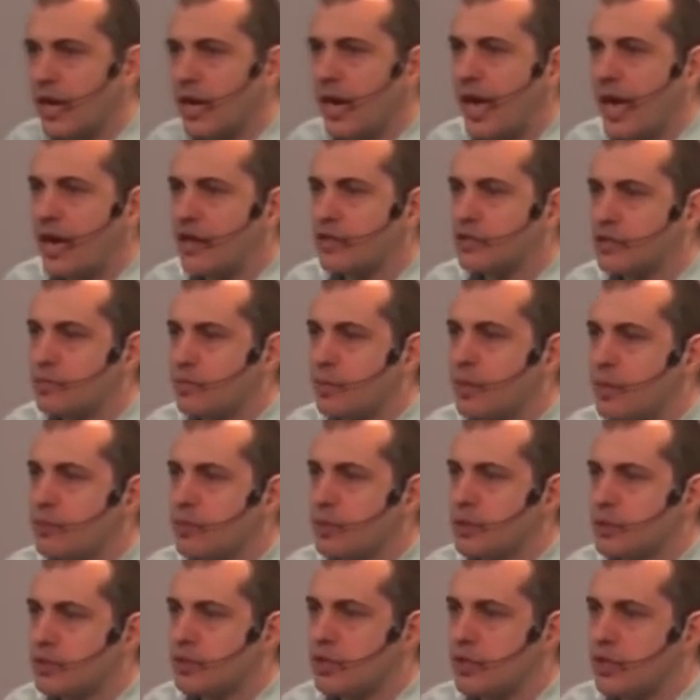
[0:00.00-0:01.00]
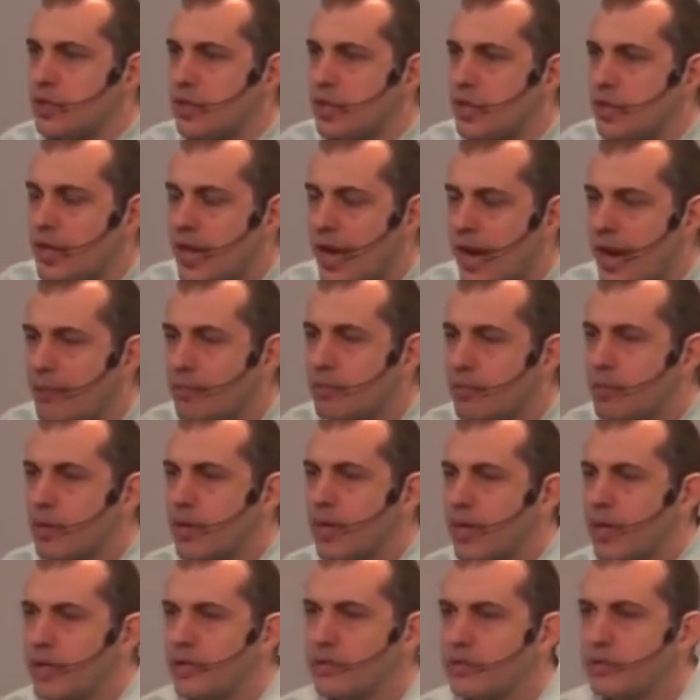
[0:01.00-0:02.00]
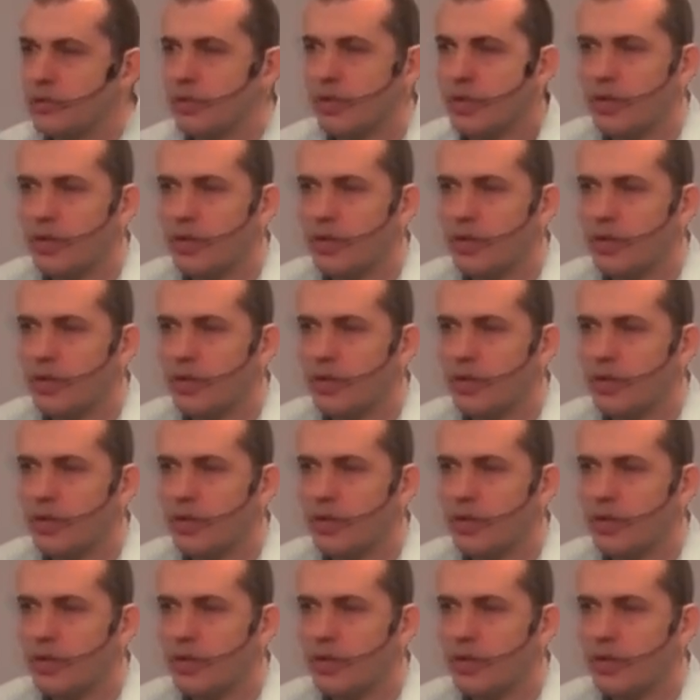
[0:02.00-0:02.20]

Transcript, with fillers: allows people to collaborate